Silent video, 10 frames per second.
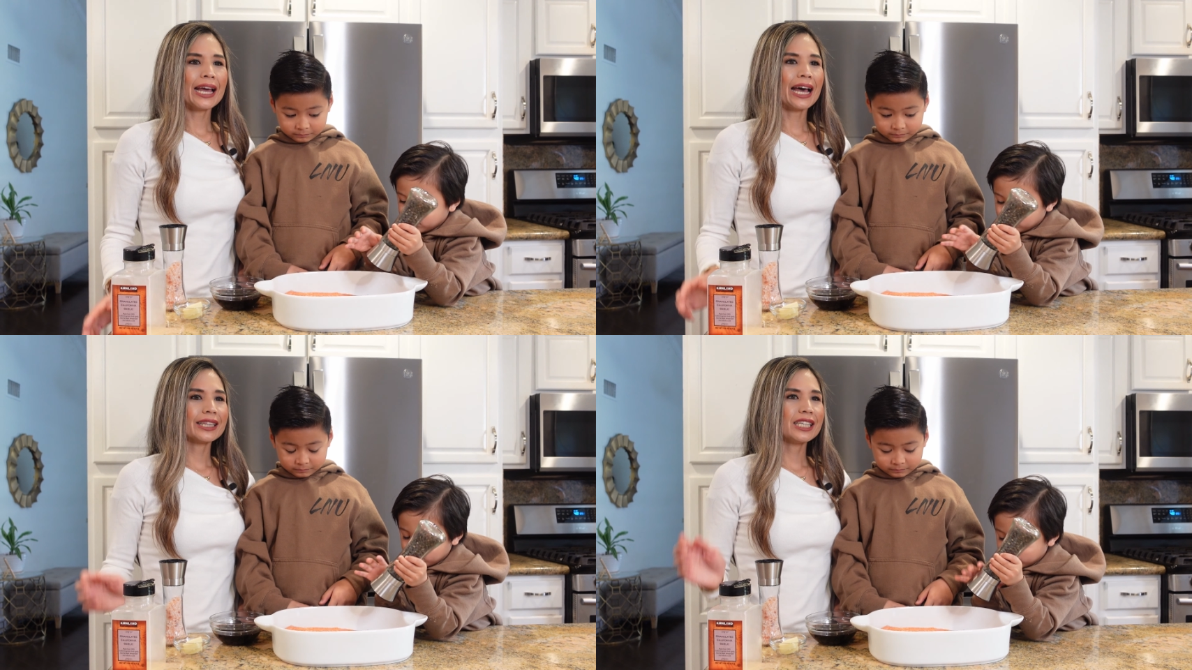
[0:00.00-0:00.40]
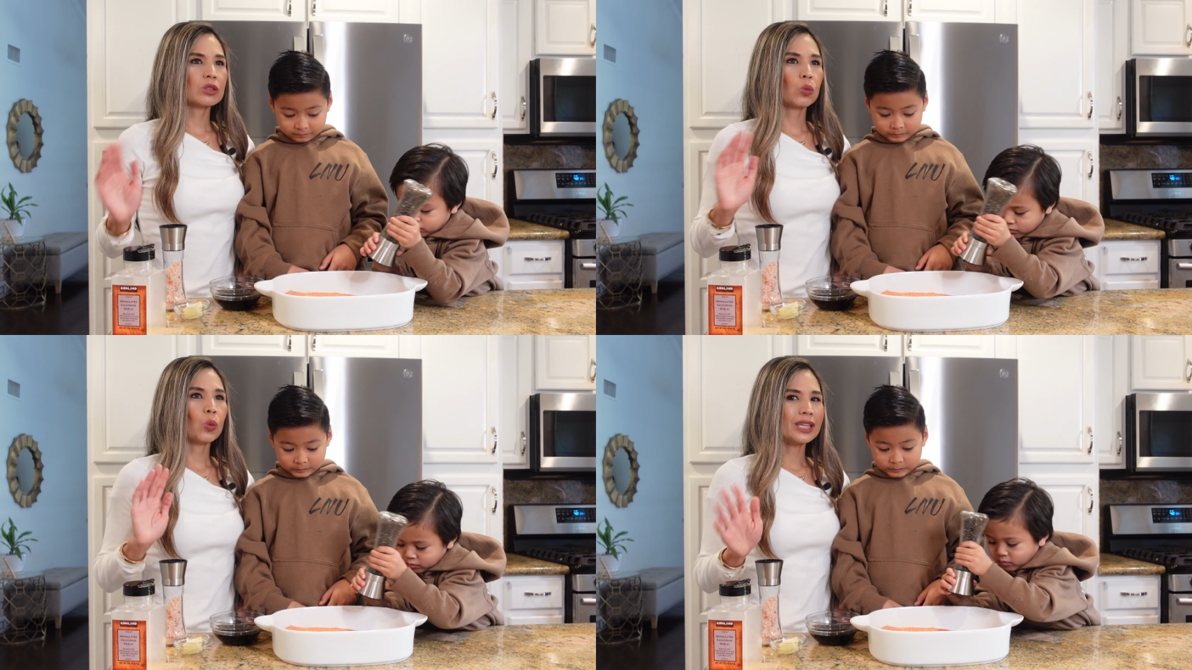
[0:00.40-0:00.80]
Speaker 1: at
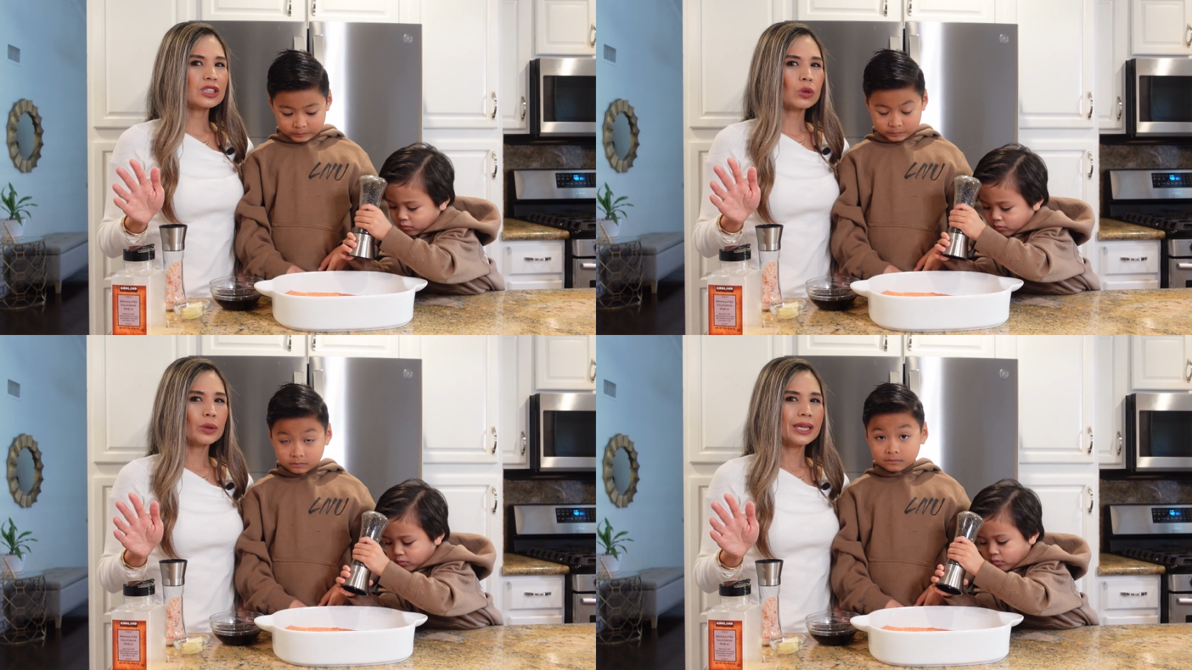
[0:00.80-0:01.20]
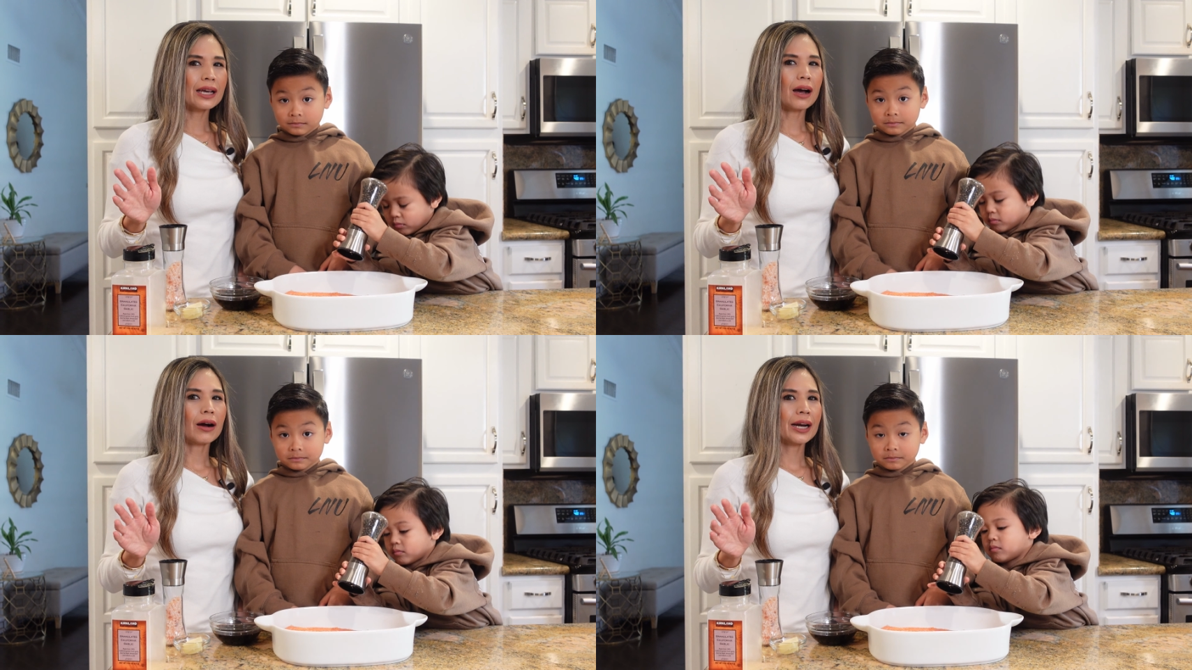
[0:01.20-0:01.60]
least once a week
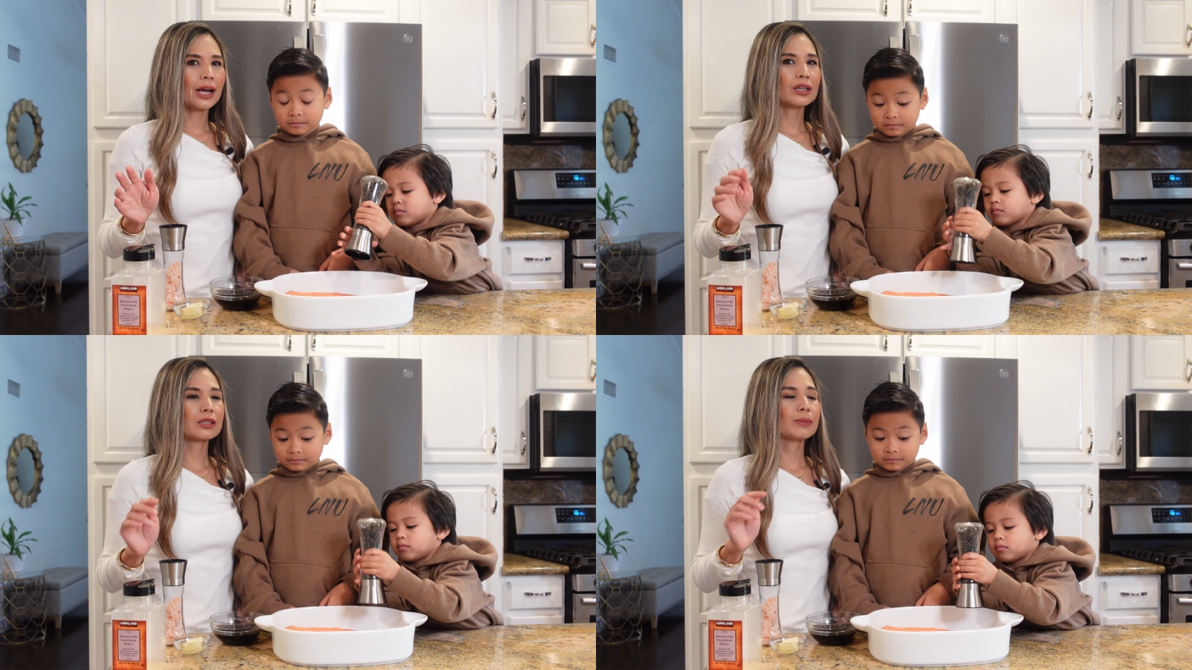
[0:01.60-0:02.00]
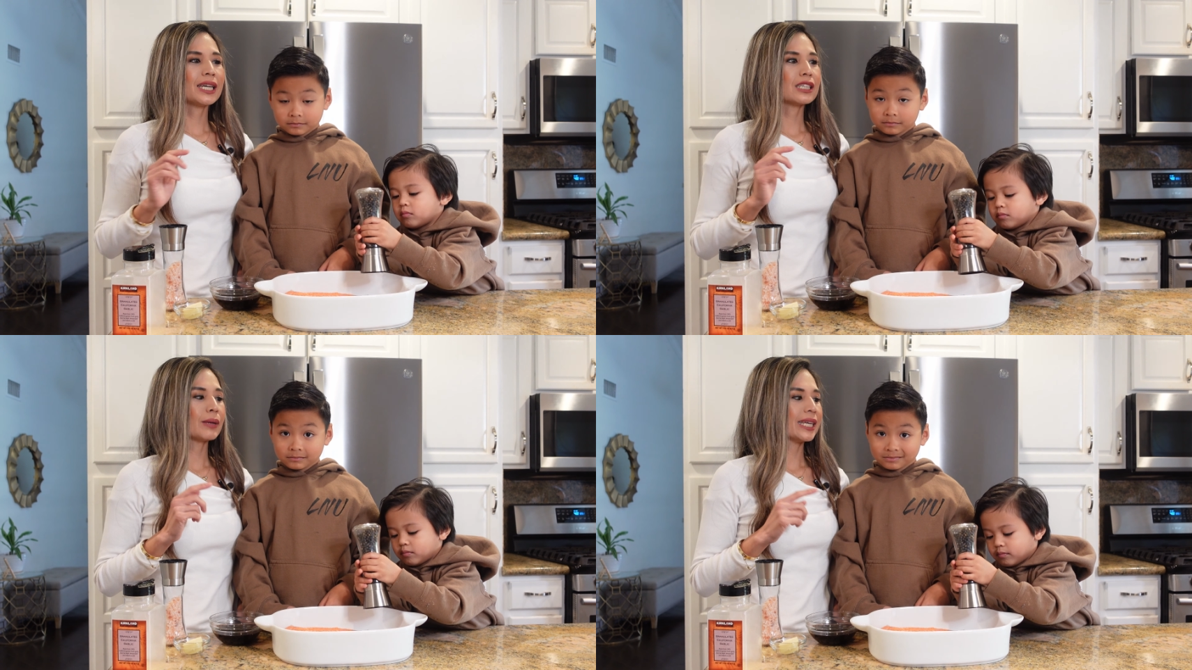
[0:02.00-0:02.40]
at our house
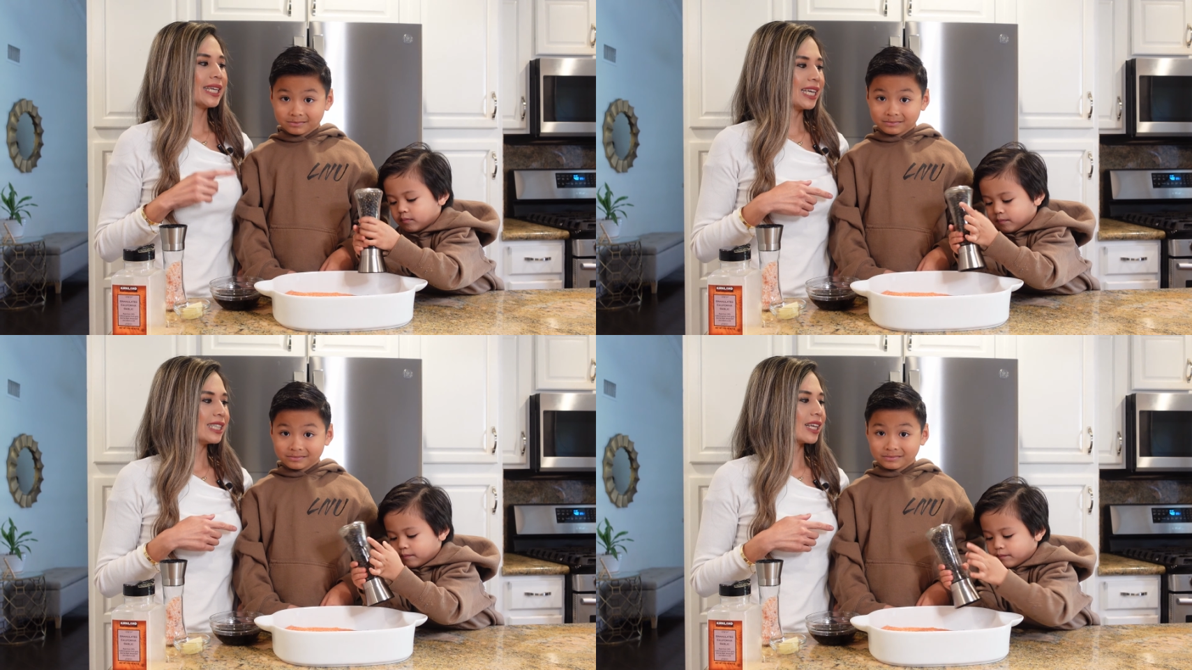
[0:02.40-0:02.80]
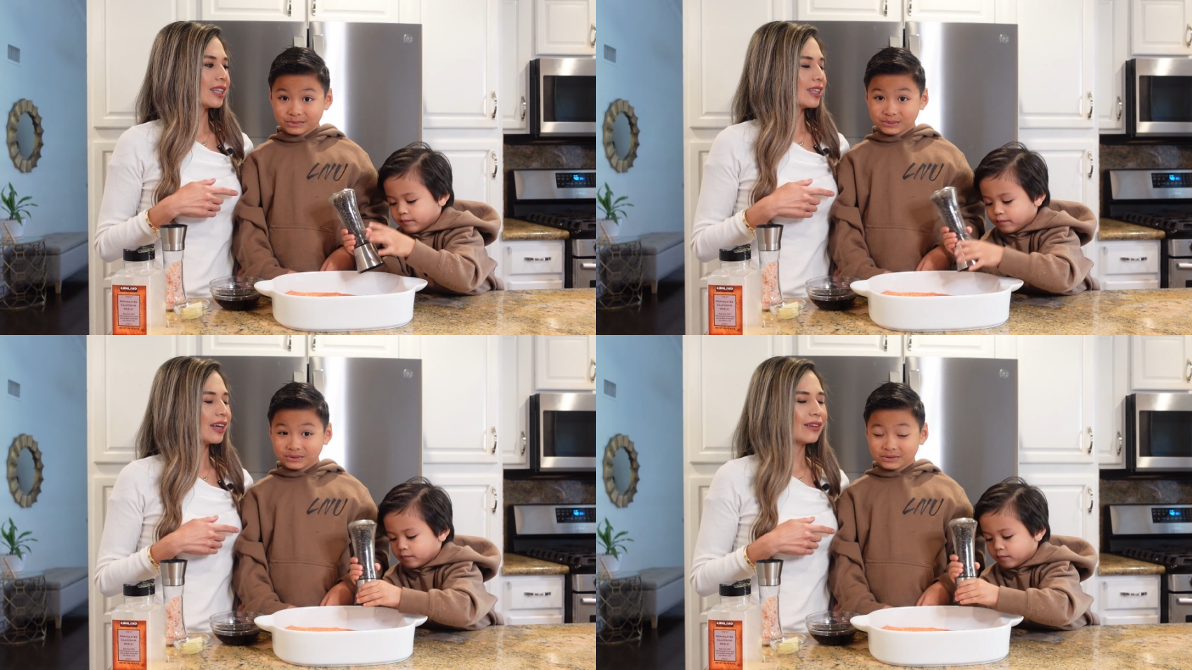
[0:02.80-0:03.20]
because my kids
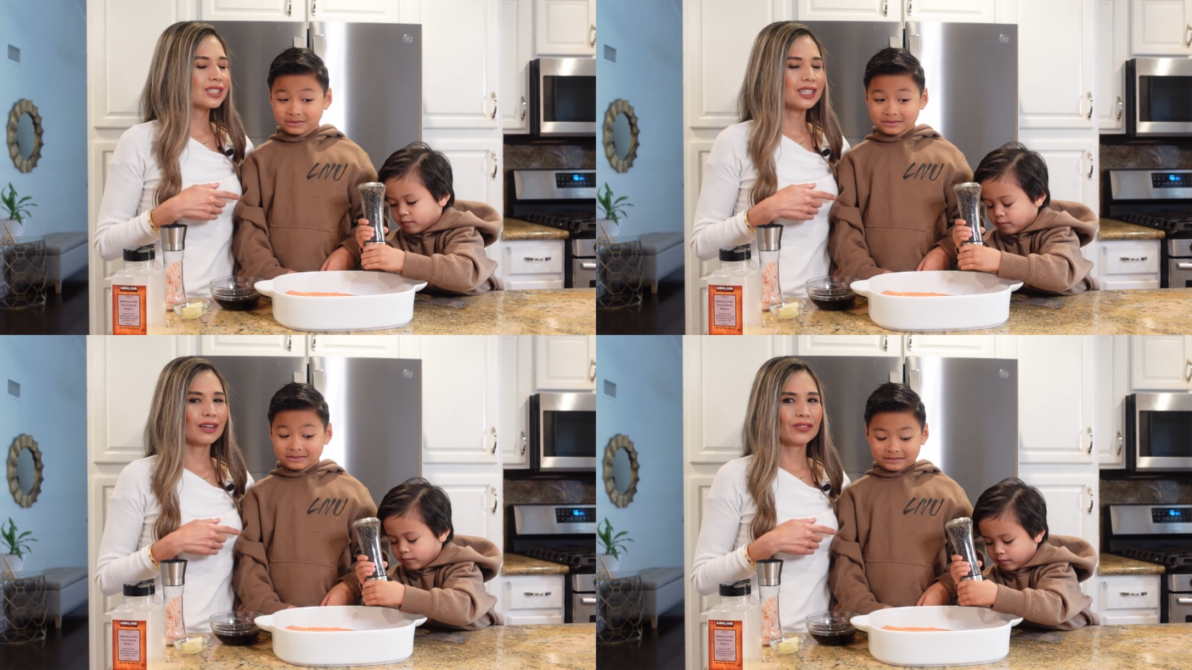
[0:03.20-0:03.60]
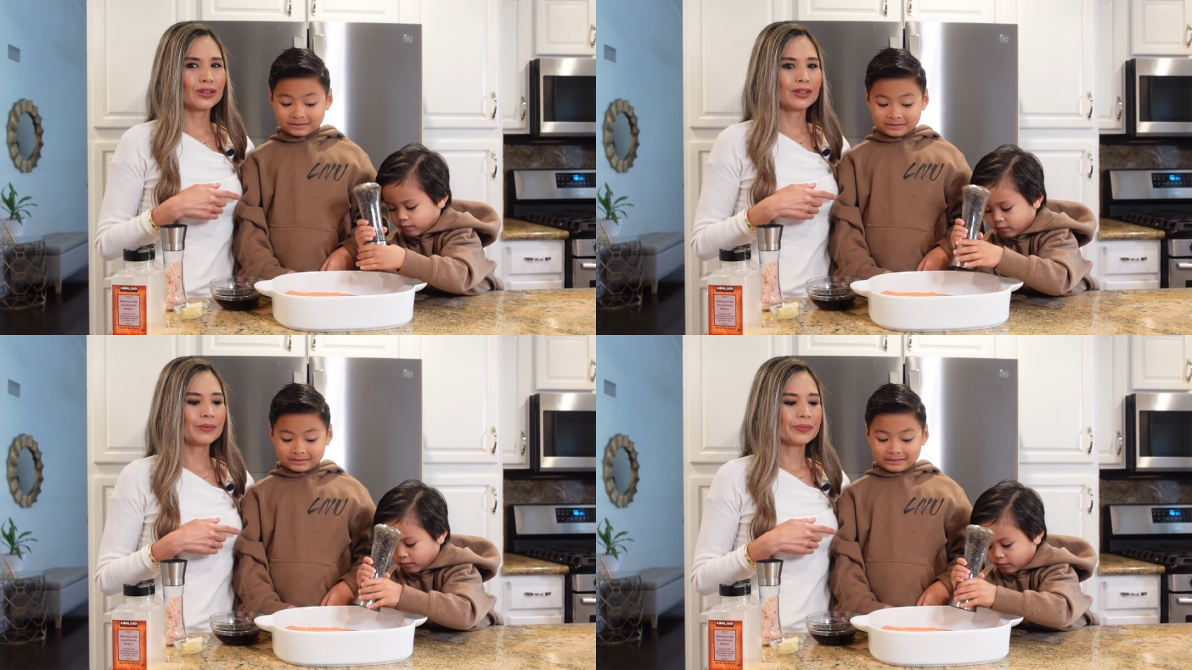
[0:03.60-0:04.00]
love
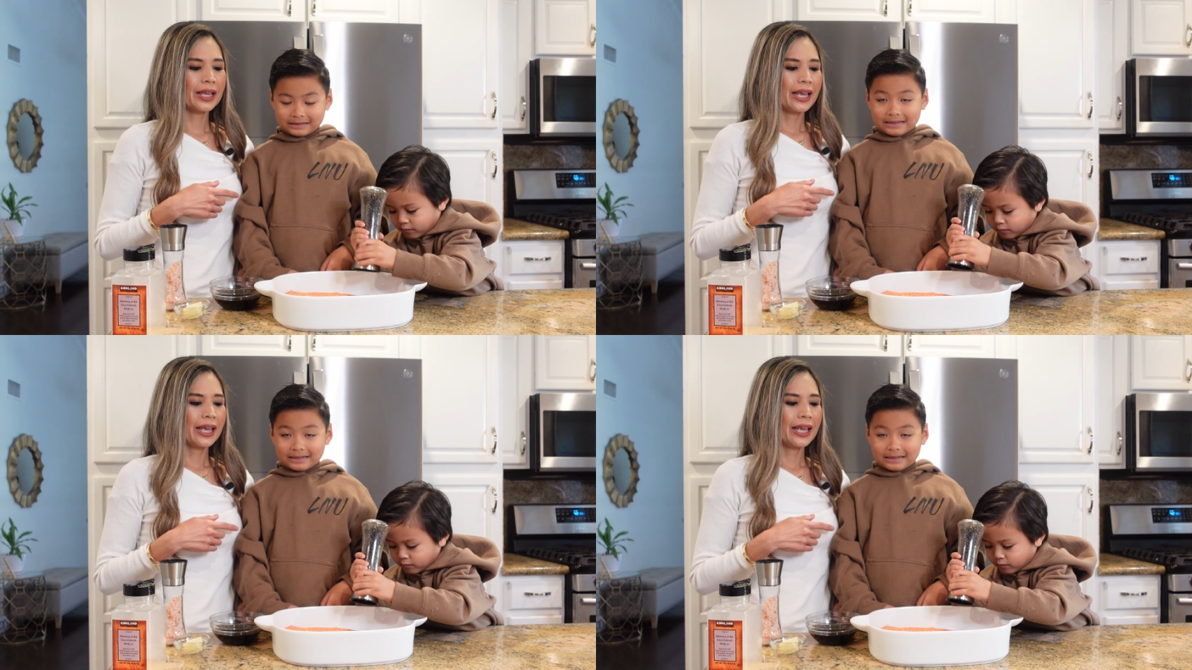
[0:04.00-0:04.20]
seafood.